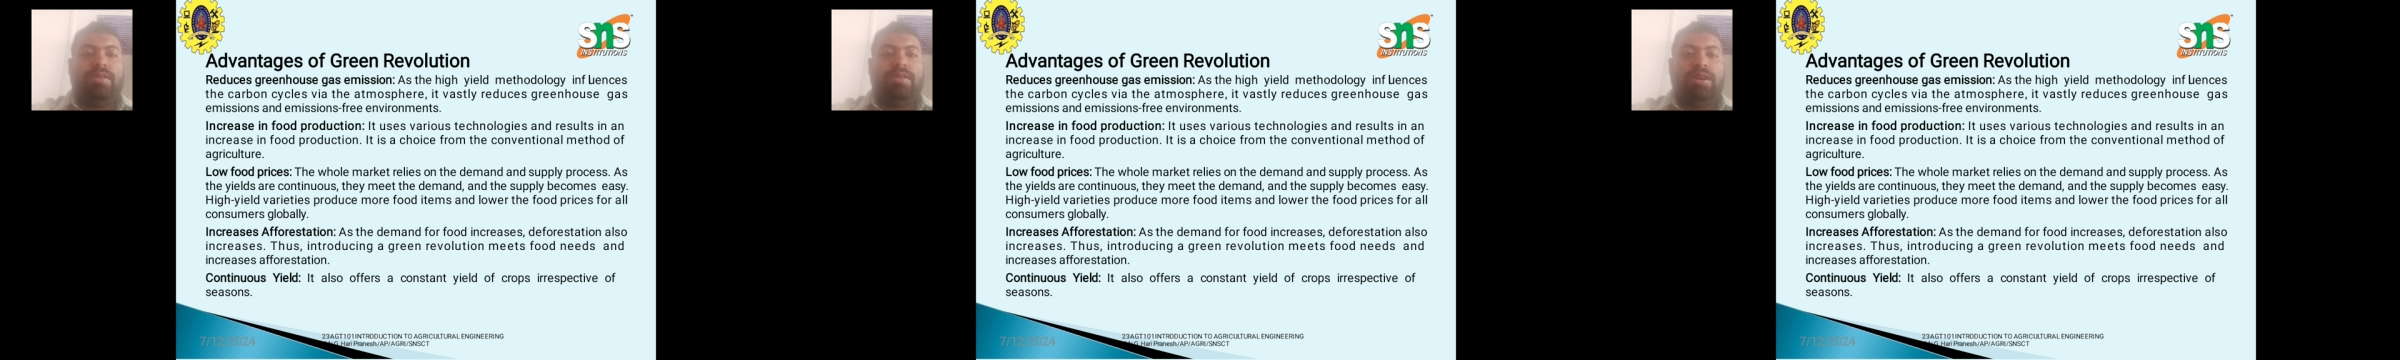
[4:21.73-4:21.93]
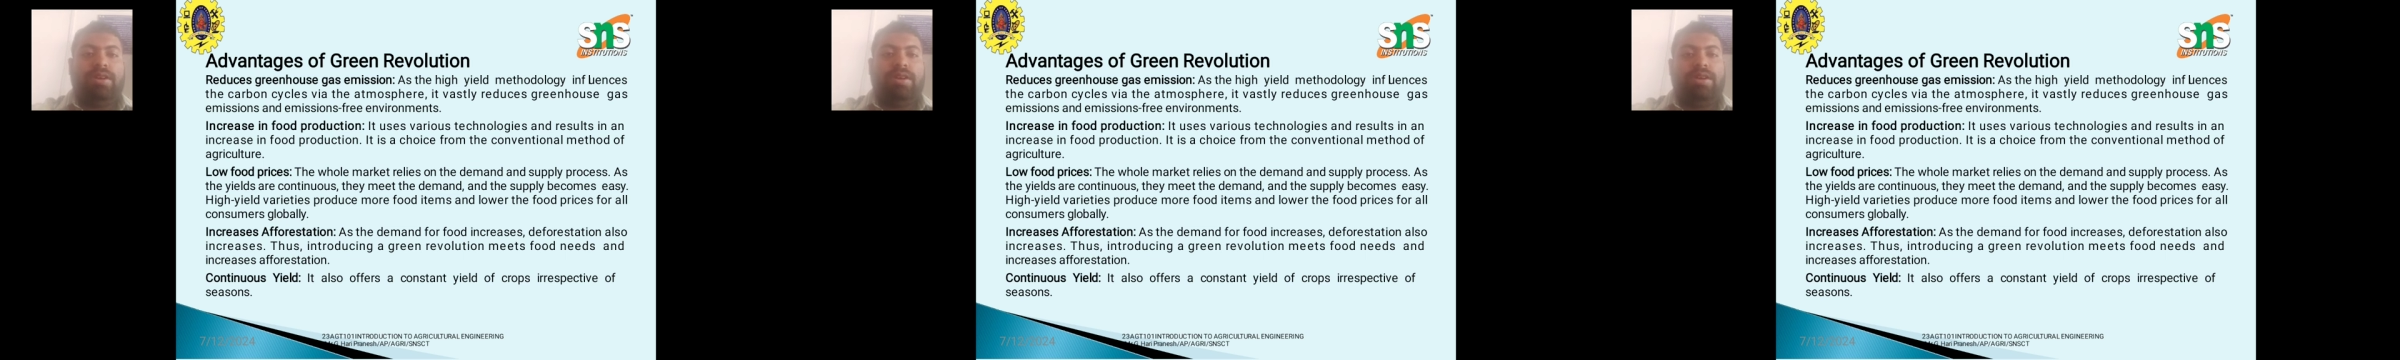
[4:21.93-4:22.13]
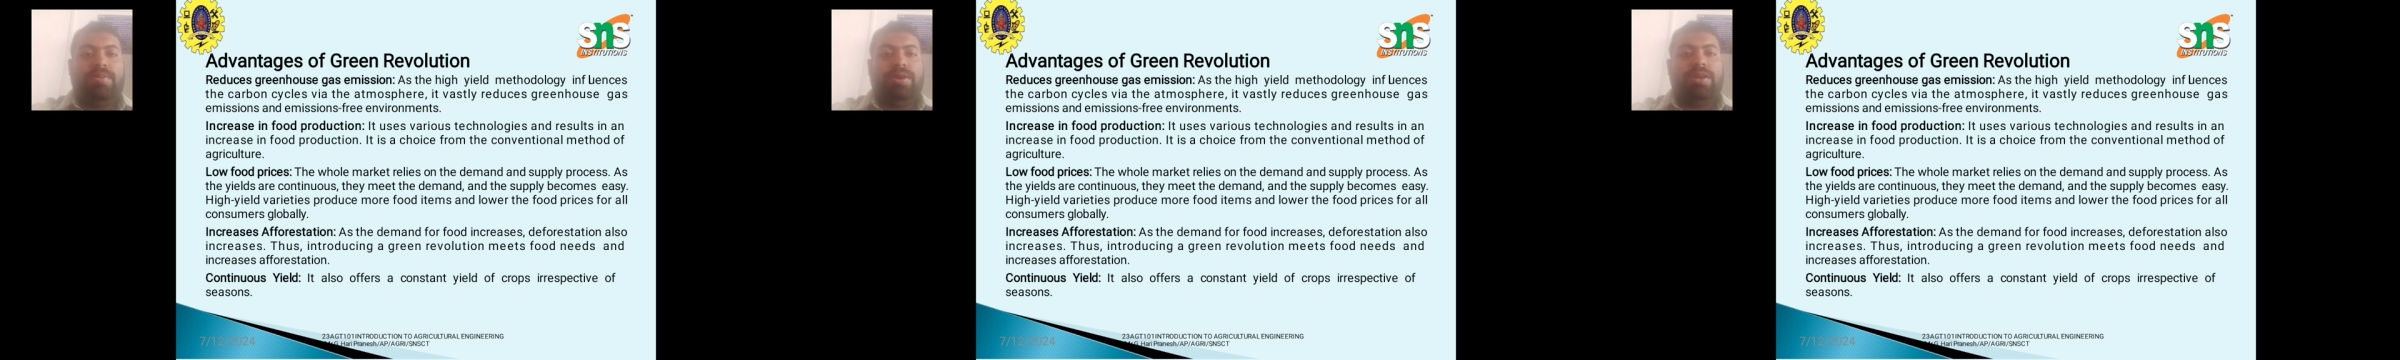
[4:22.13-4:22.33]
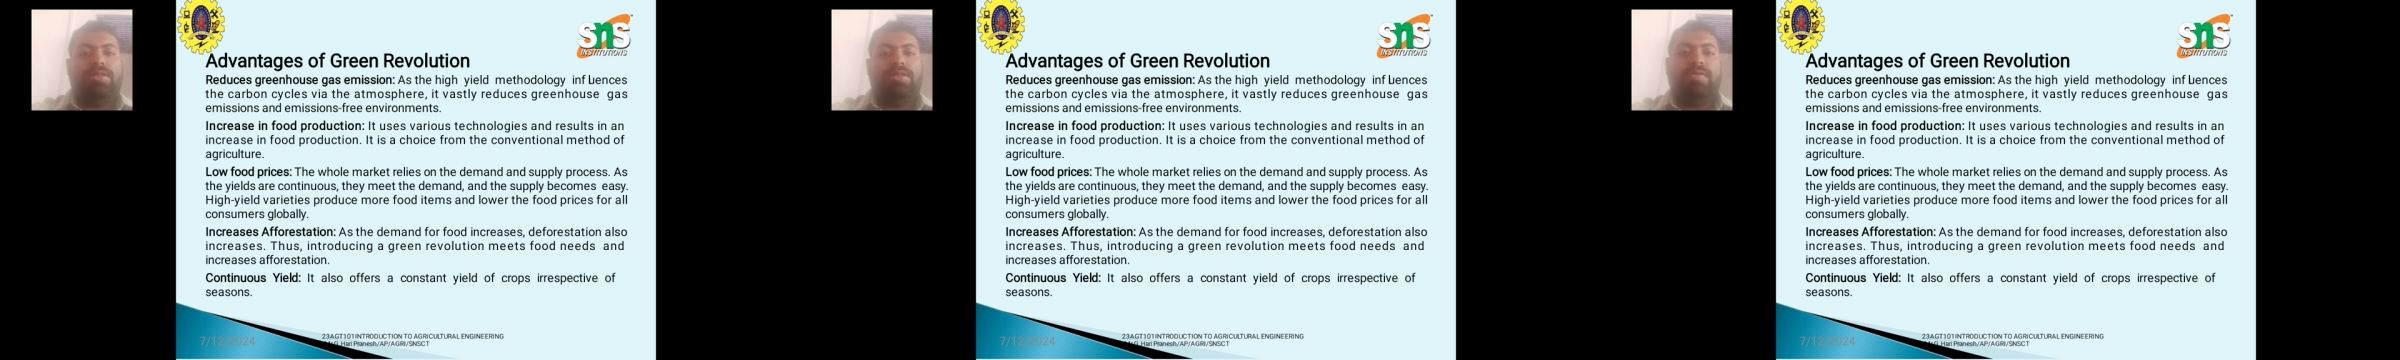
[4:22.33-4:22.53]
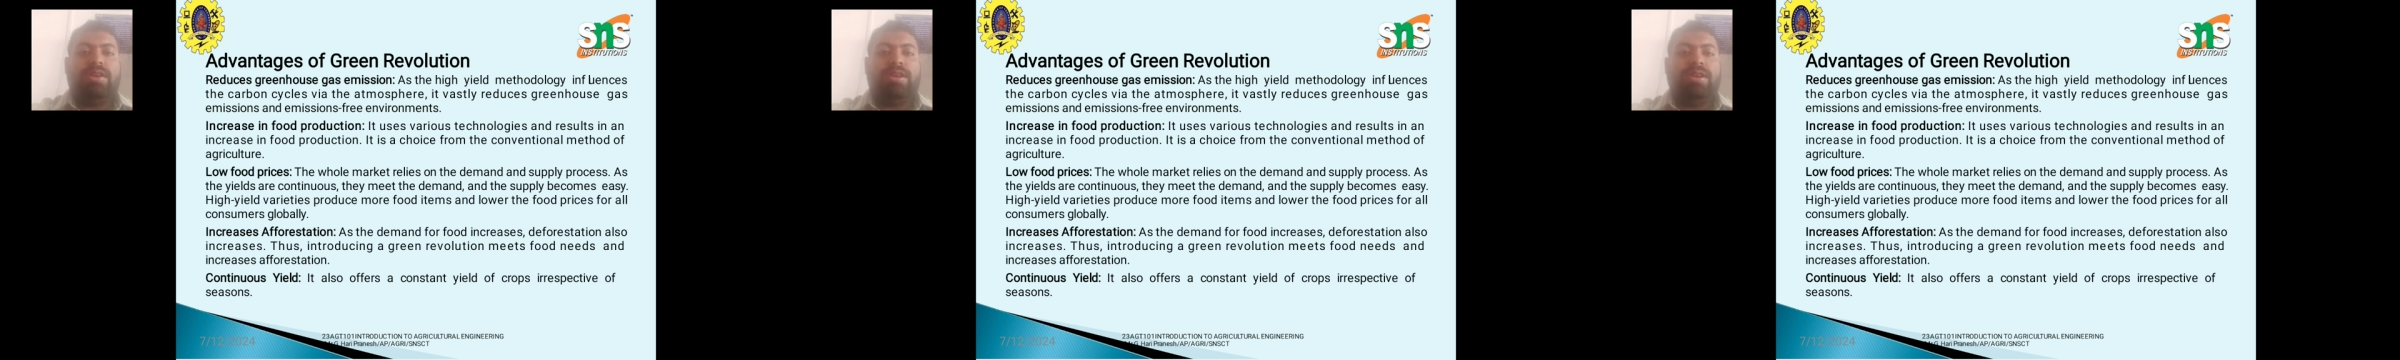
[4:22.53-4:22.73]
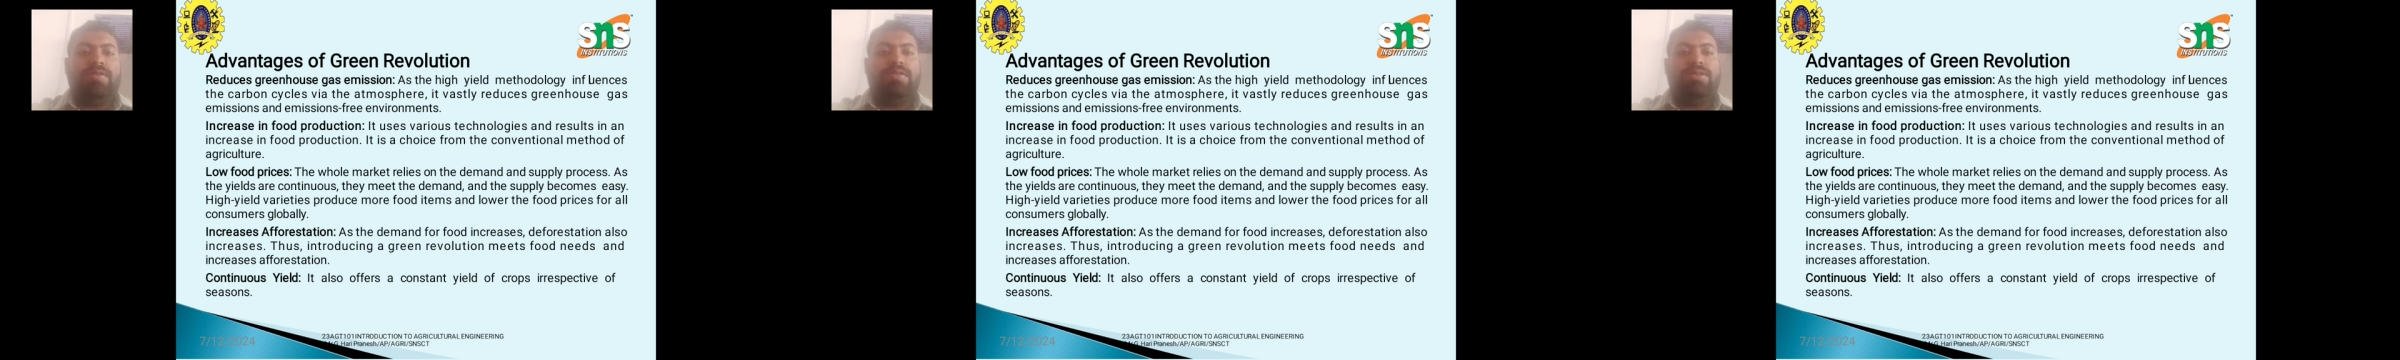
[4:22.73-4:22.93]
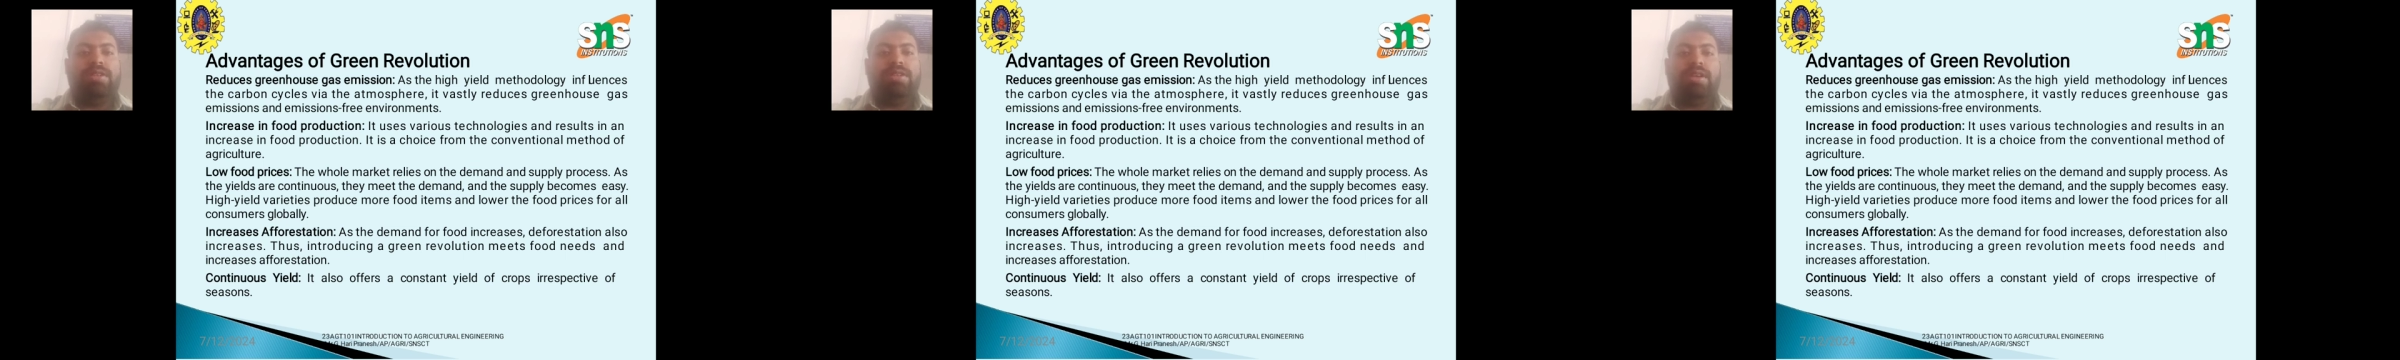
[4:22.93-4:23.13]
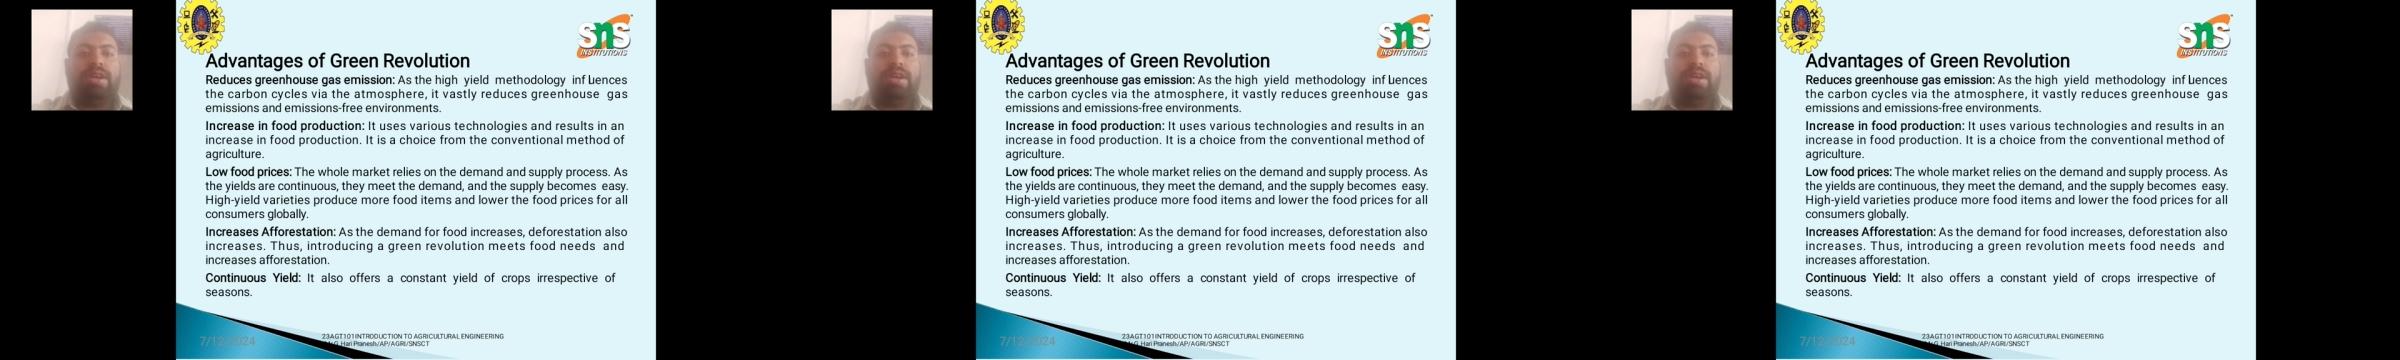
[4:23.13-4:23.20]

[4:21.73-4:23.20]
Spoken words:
Because of green revolution